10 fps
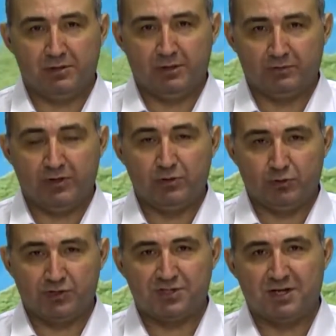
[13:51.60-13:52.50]
it when you
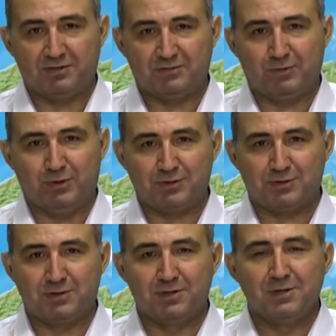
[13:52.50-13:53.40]
start first.
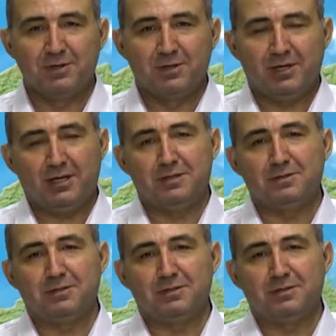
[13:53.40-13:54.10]
And